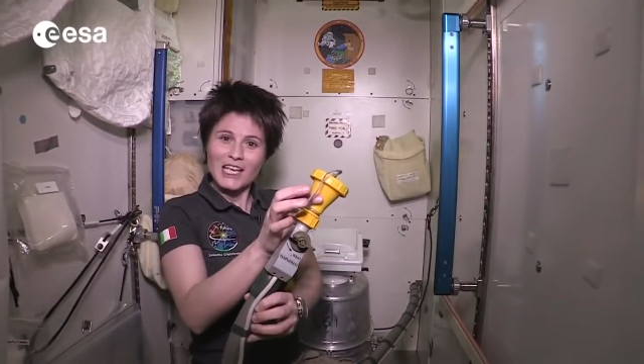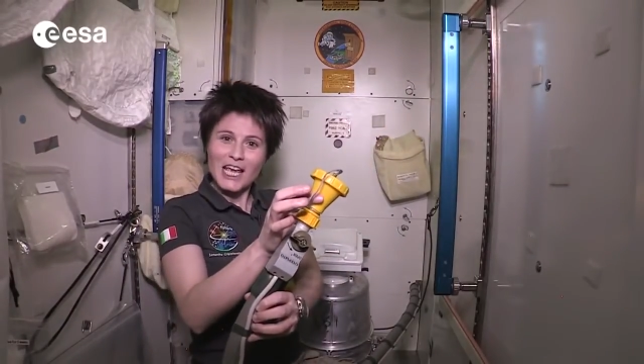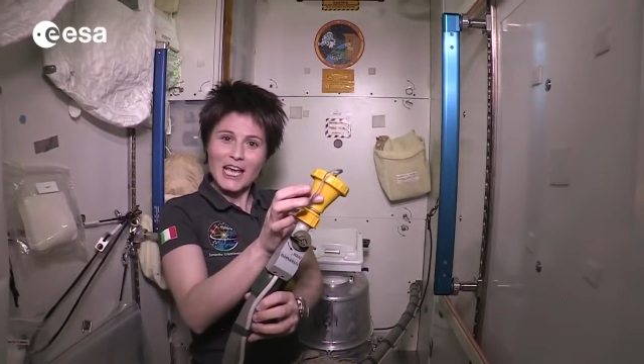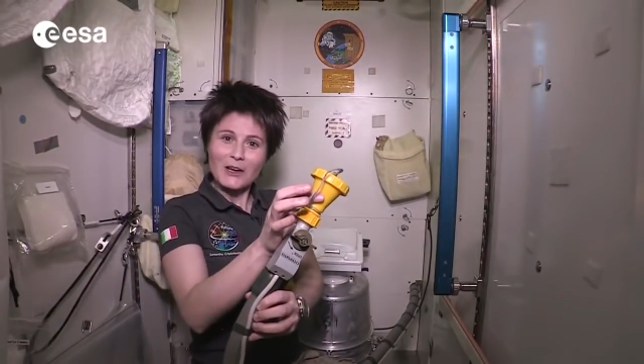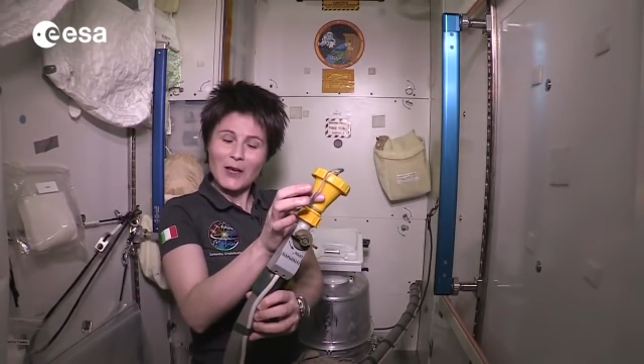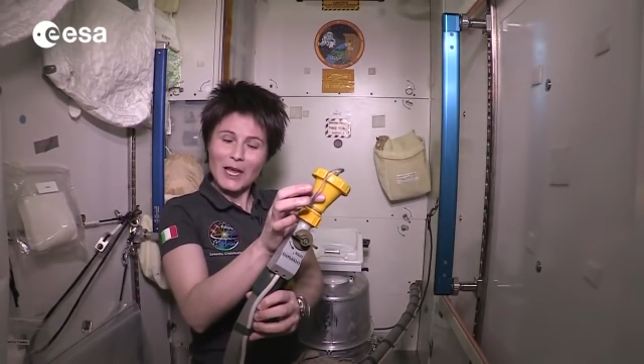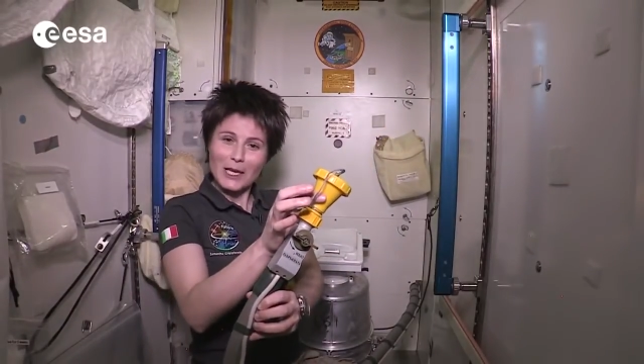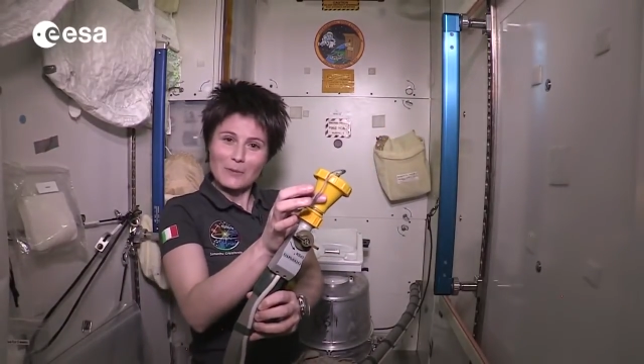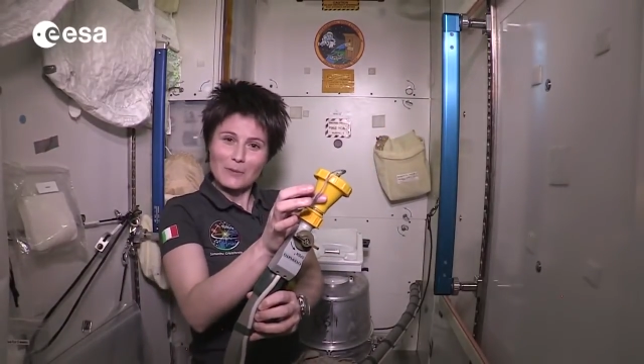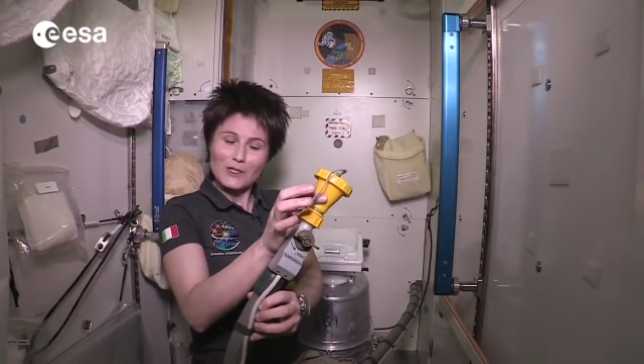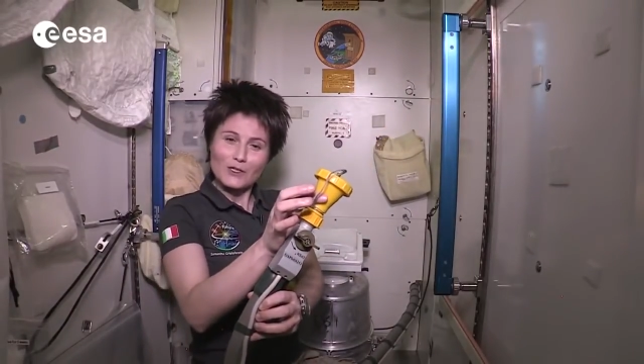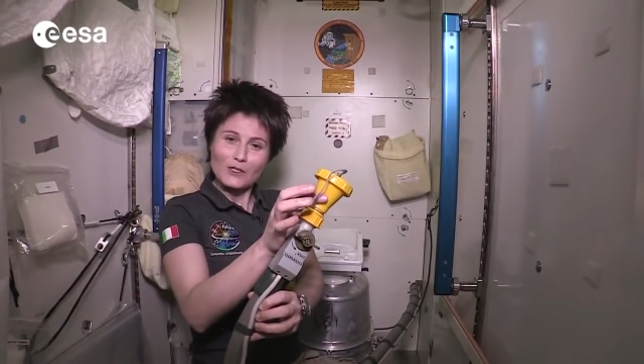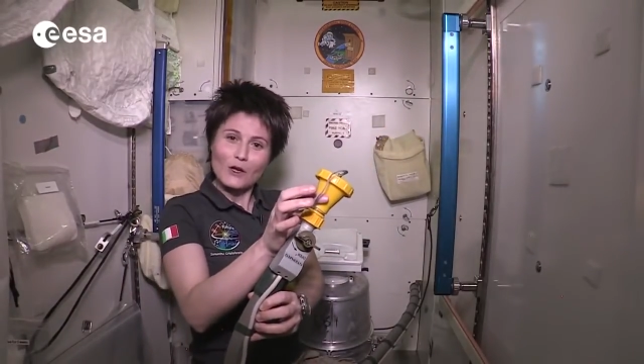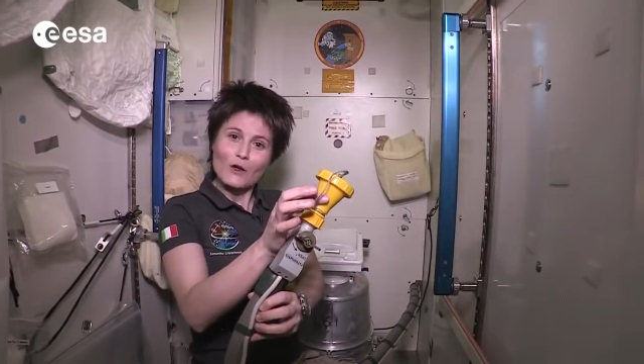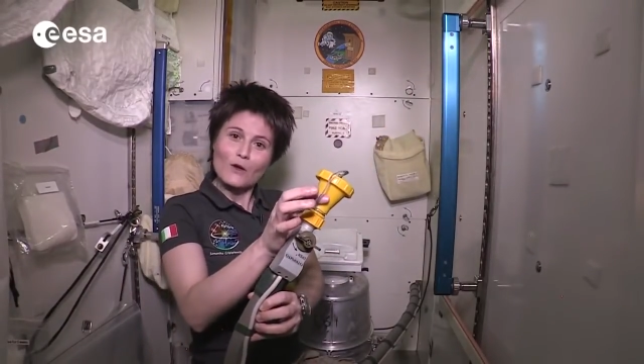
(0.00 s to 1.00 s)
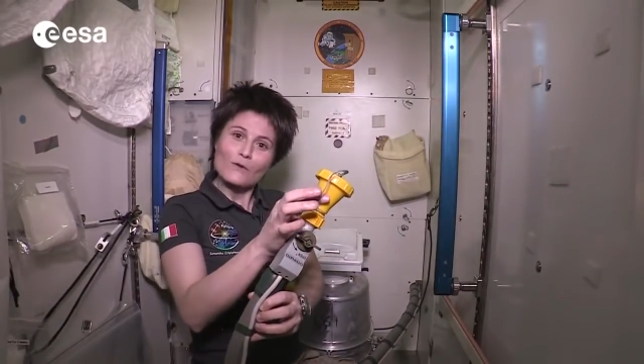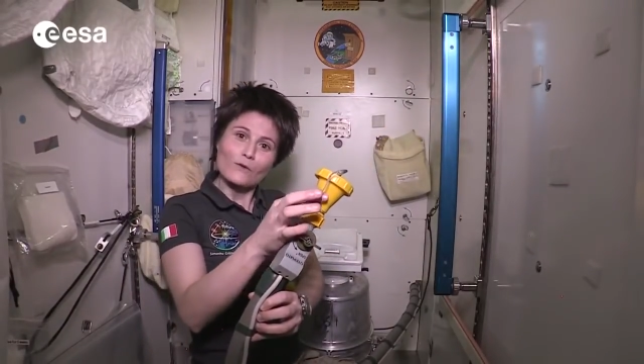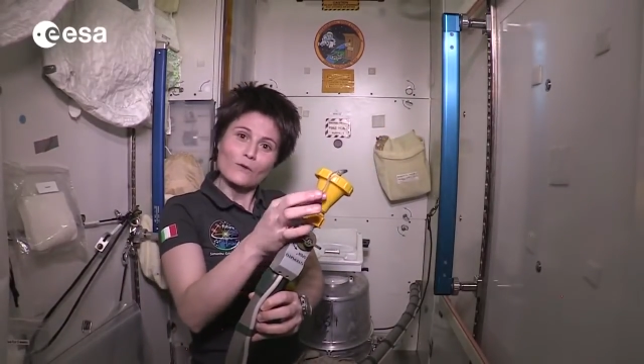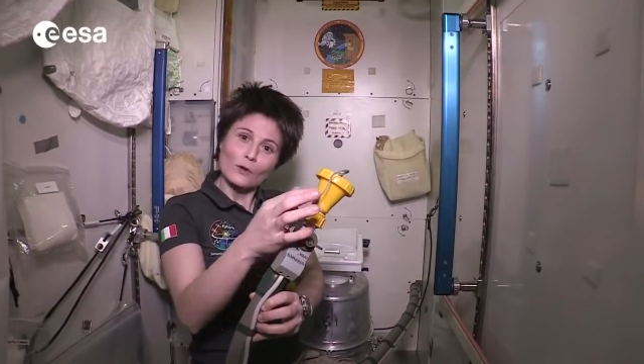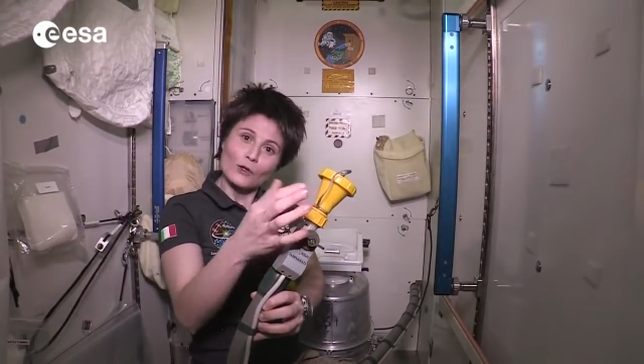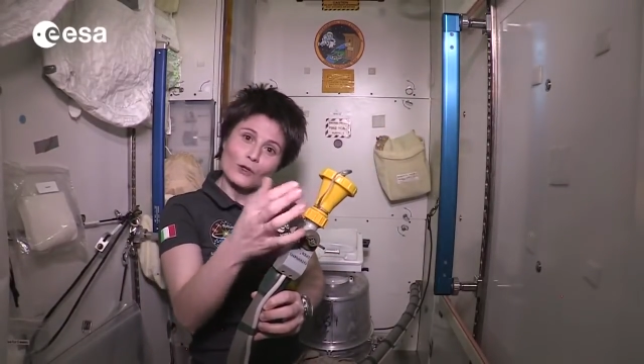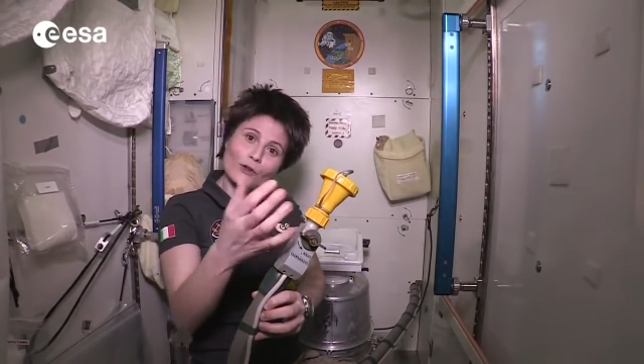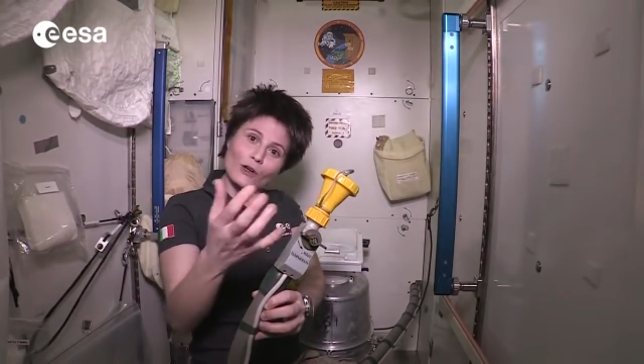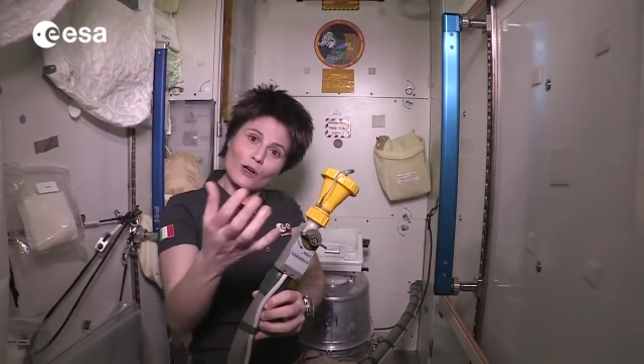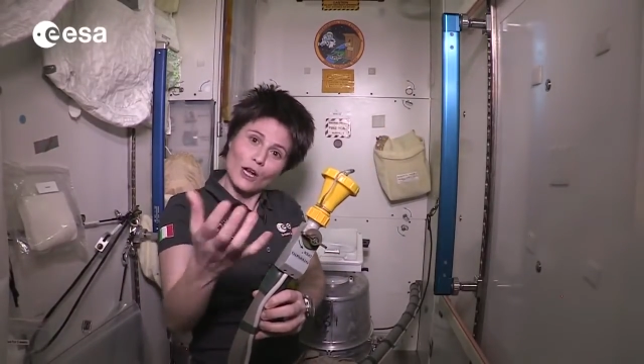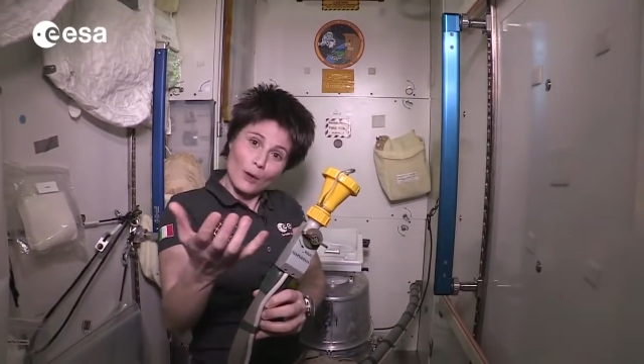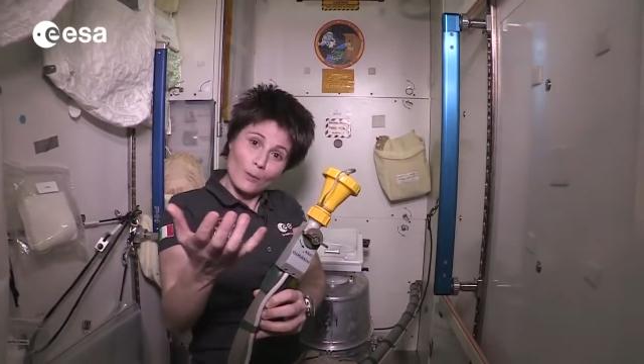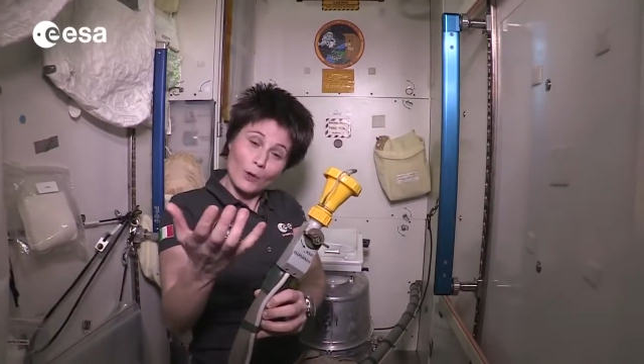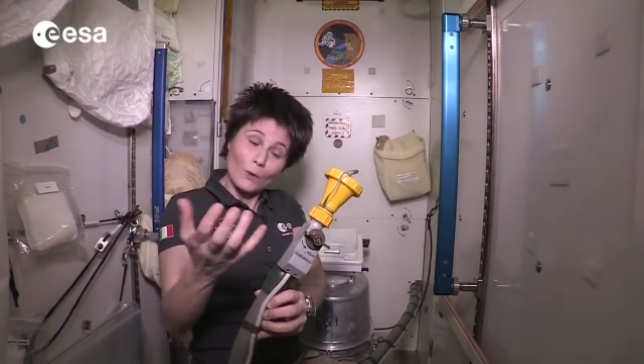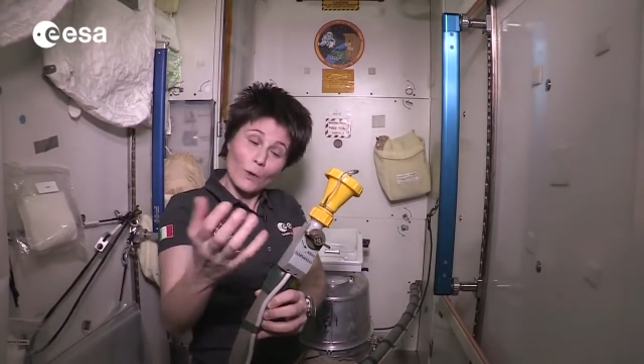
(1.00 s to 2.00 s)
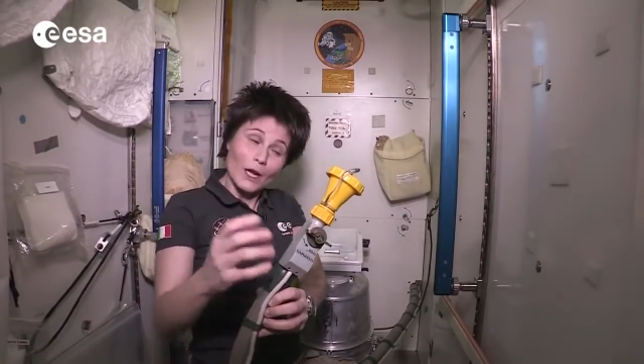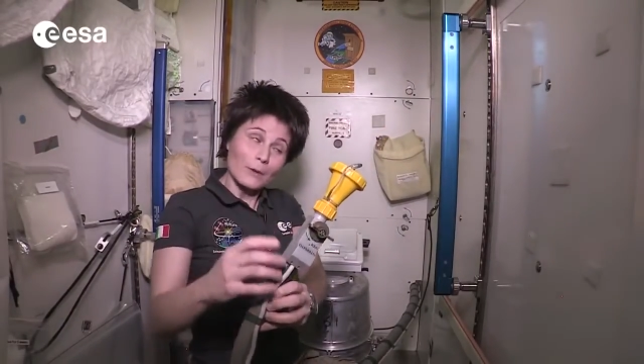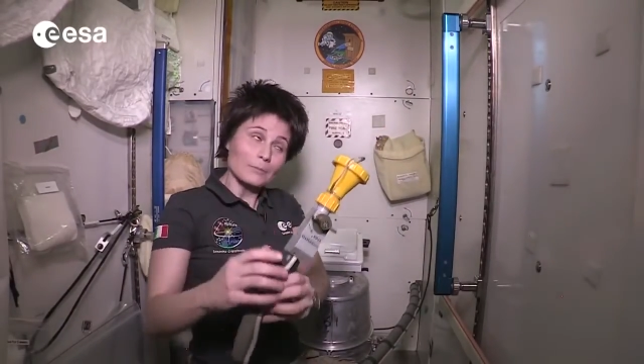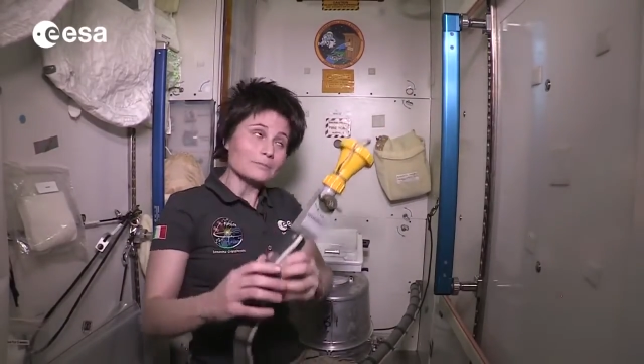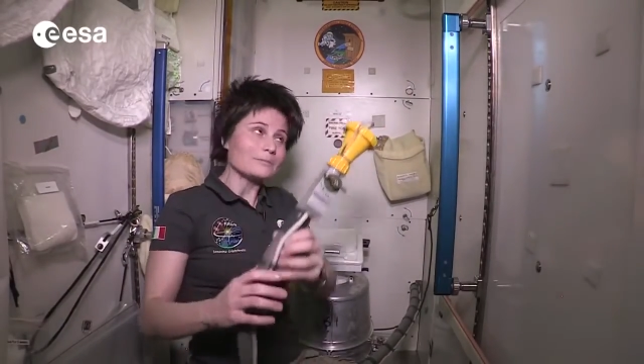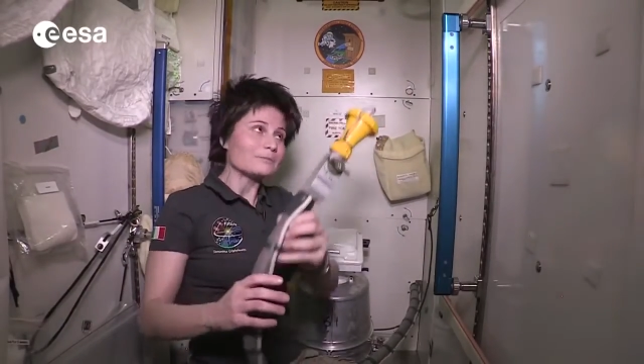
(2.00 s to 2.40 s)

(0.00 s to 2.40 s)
yellow element for your number one.